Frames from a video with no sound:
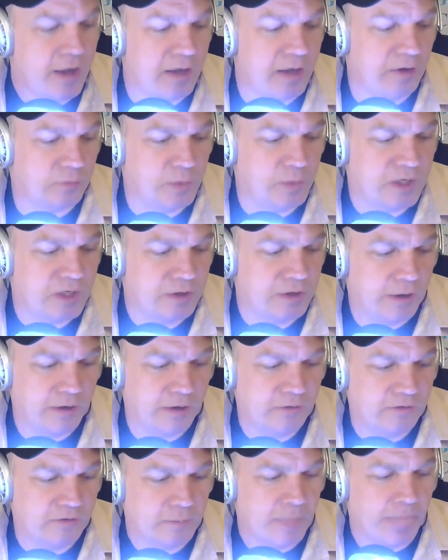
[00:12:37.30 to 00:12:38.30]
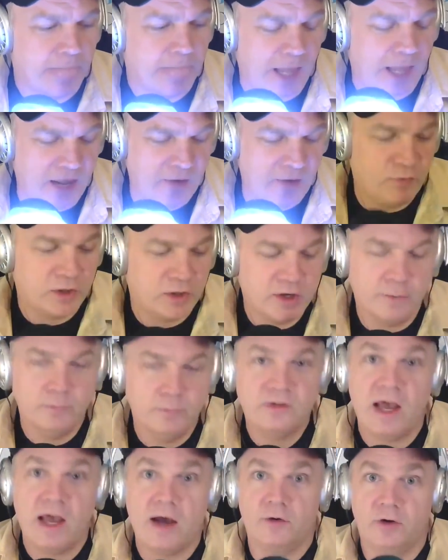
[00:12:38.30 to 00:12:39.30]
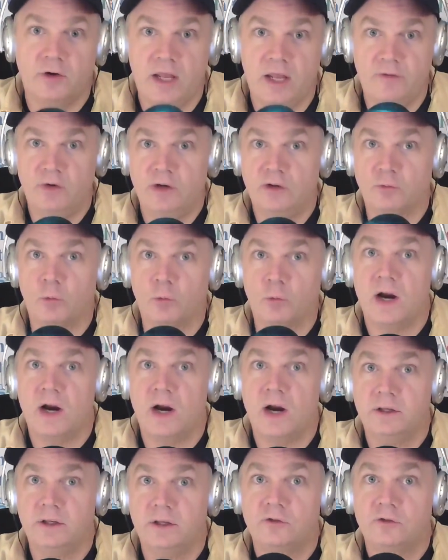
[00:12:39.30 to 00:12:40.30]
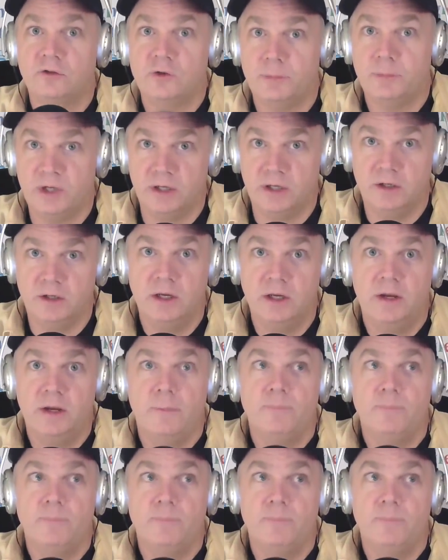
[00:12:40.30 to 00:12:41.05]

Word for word: is because if it comes out, if it is widely distributed,